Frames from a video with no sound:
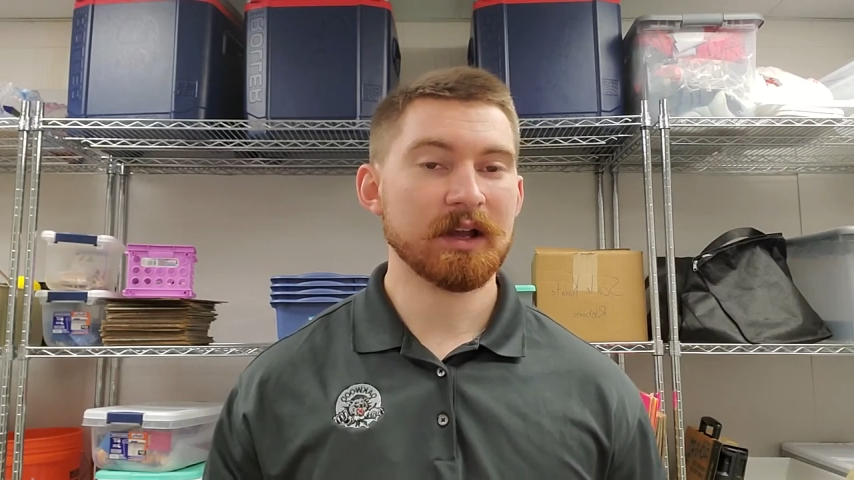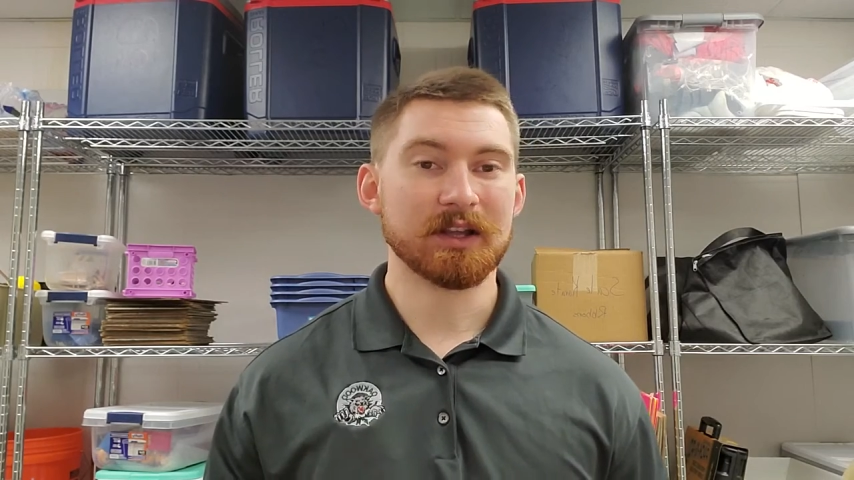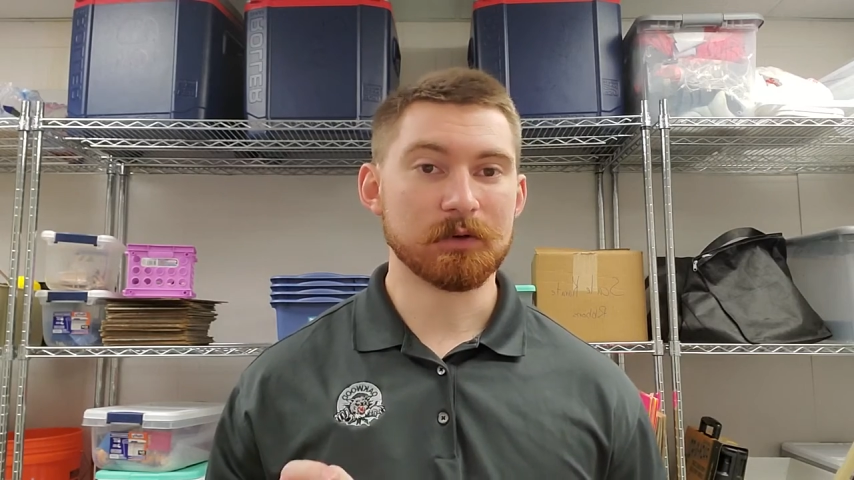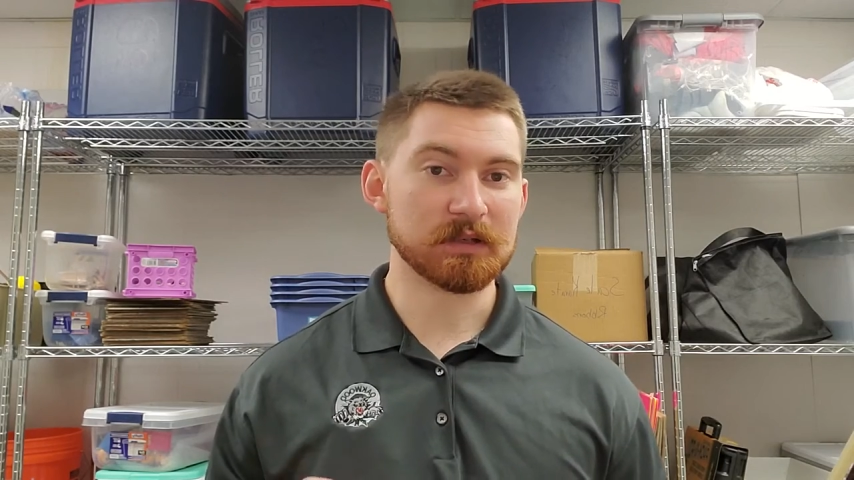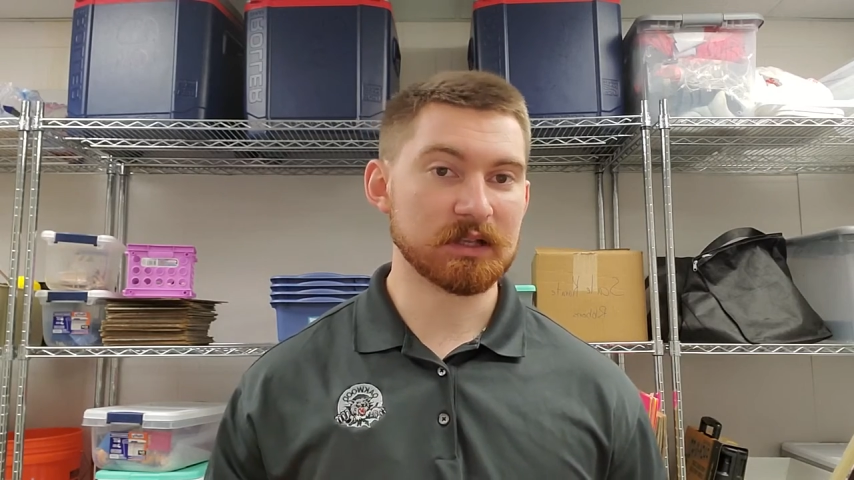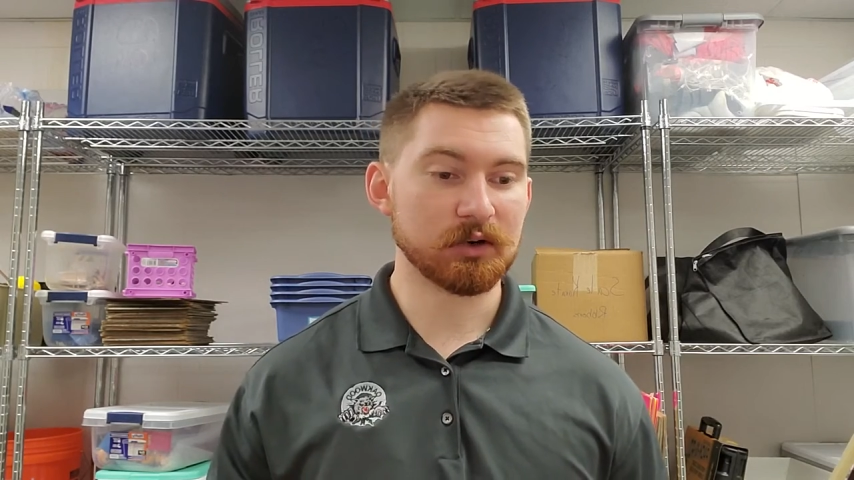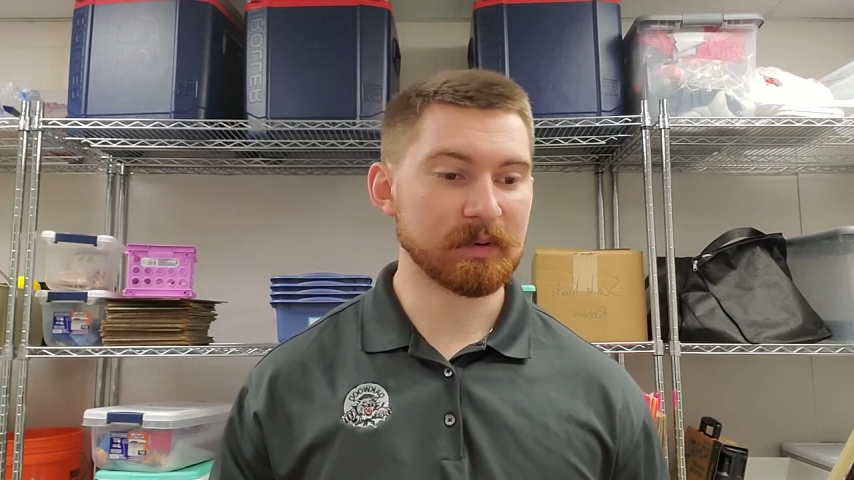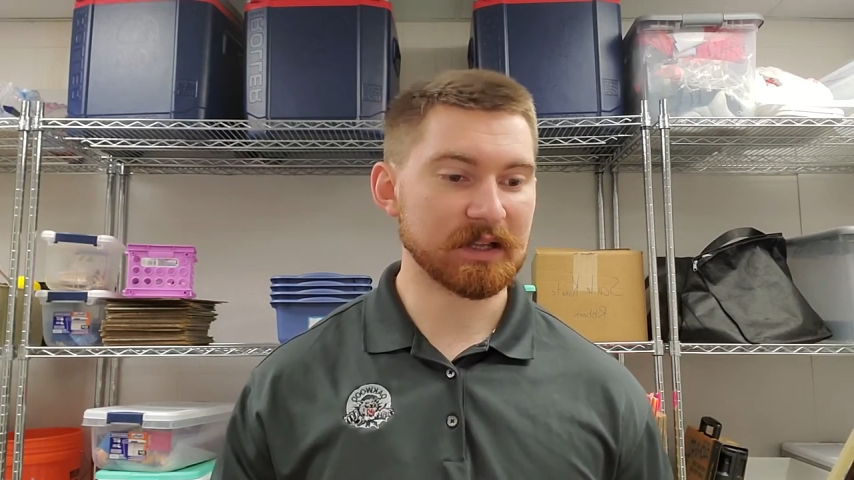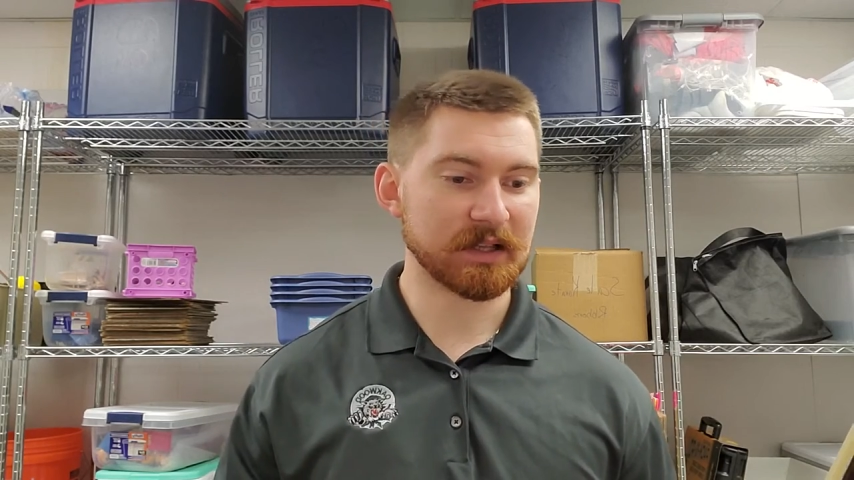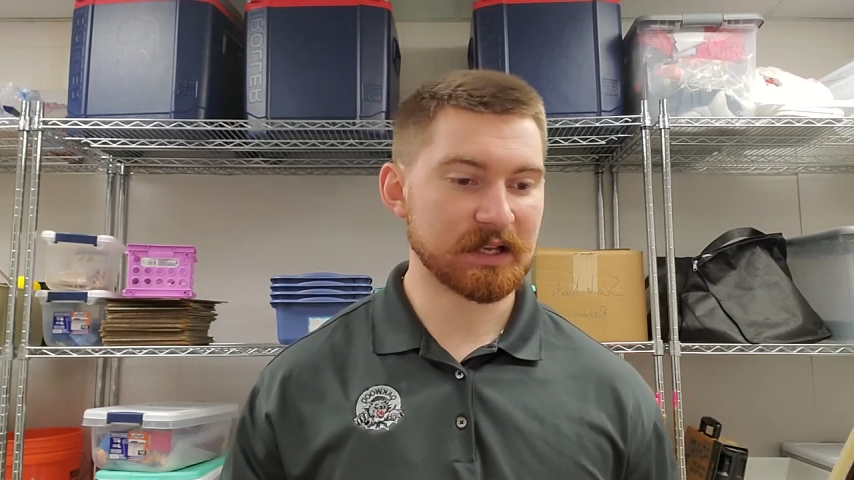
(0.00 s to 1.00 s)
Use a little
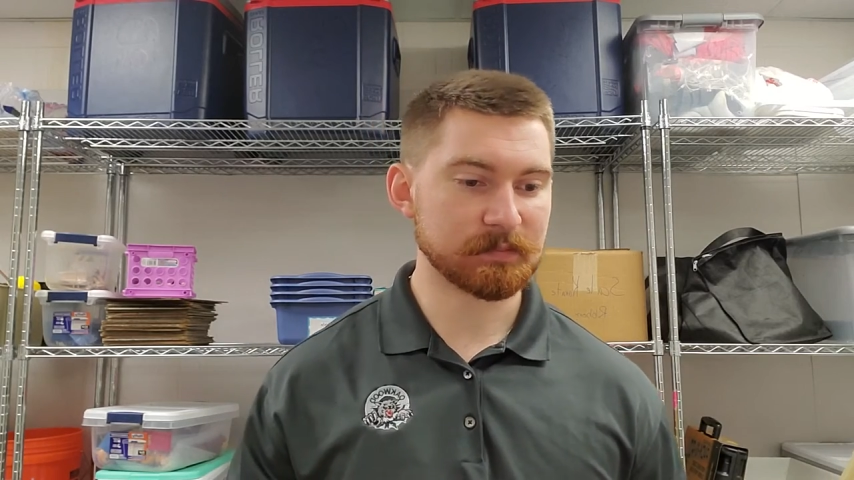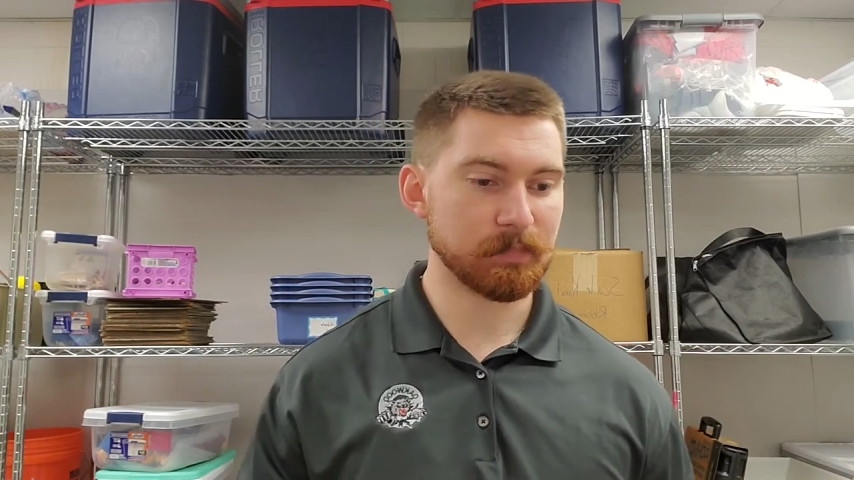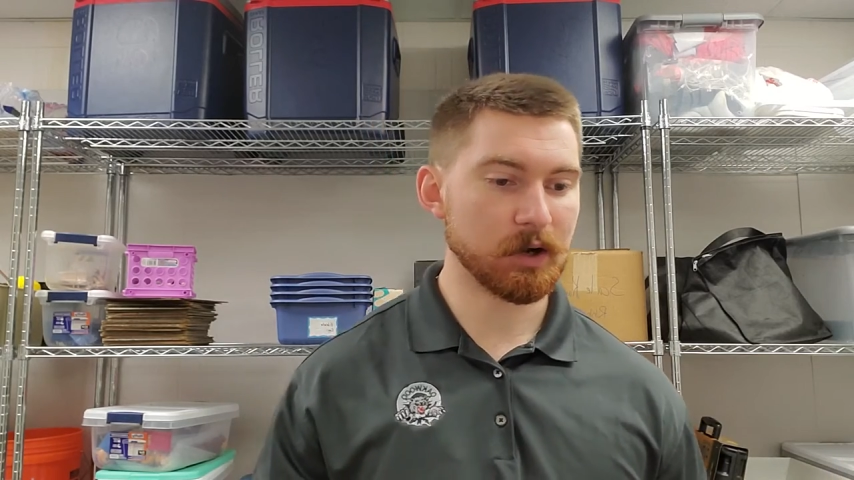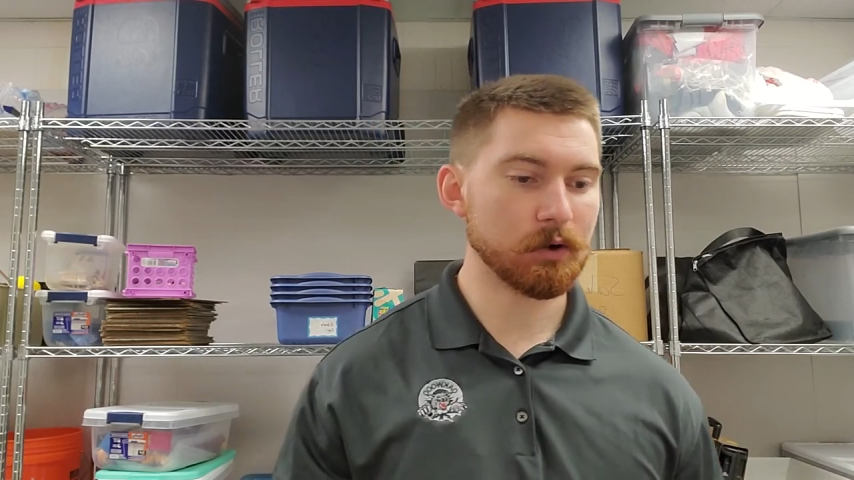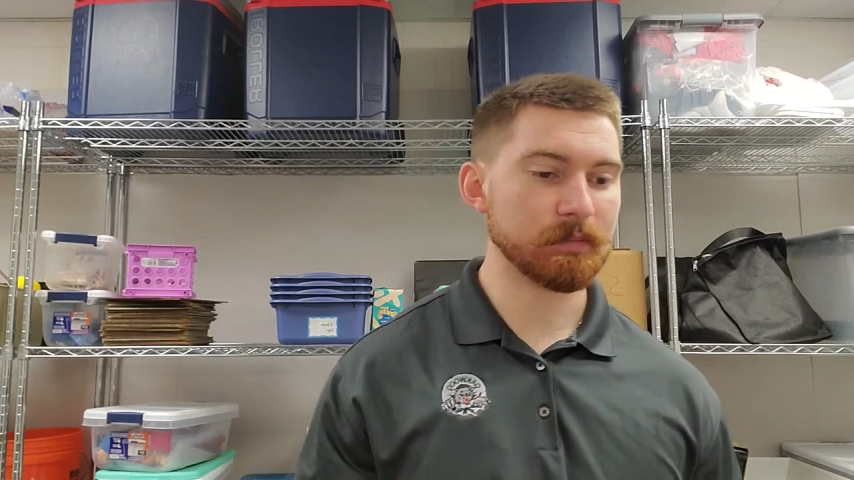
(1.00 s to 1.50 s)
bit less bow,